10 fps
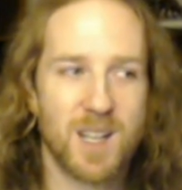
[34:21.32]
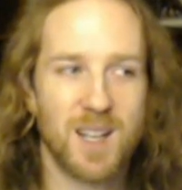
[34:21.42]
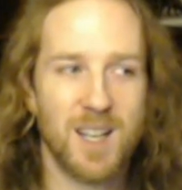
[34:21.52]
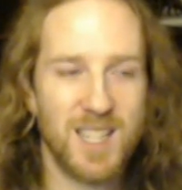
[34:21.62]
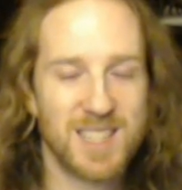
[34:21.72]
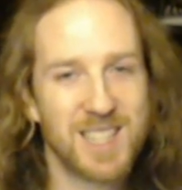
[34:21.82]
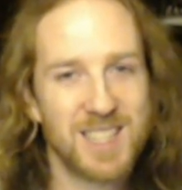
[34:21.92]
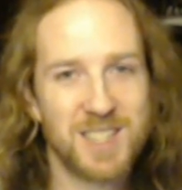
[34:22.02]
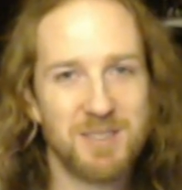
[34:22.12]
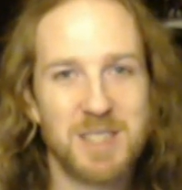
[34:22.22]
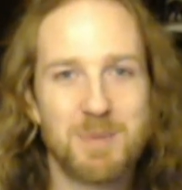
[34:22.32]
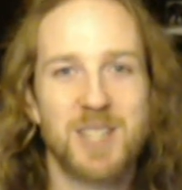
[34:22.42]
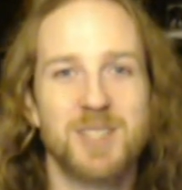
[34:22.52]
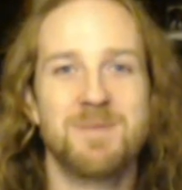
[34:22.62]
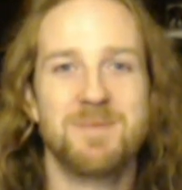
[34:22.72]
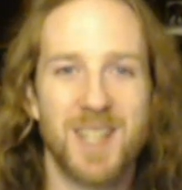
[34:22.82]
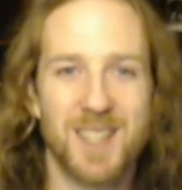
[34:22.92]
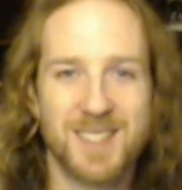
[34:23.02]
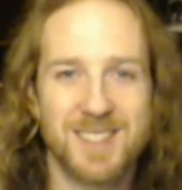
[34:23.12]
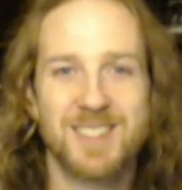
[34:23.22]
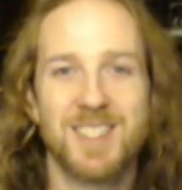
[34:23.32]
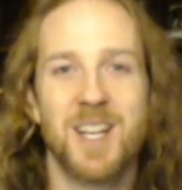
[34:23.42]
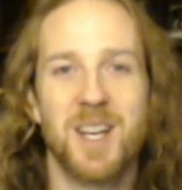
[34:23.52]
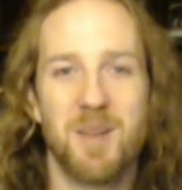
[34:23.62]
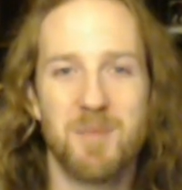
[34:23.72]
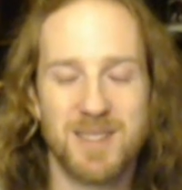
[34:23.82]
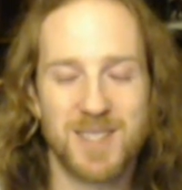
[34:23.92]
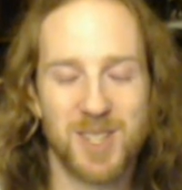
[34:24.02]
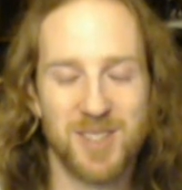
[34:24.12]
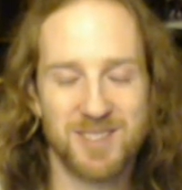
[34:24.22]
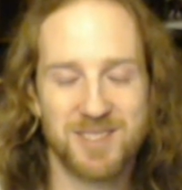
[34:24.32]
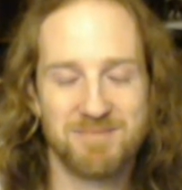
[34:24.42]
it's actually really special, and it means a lot.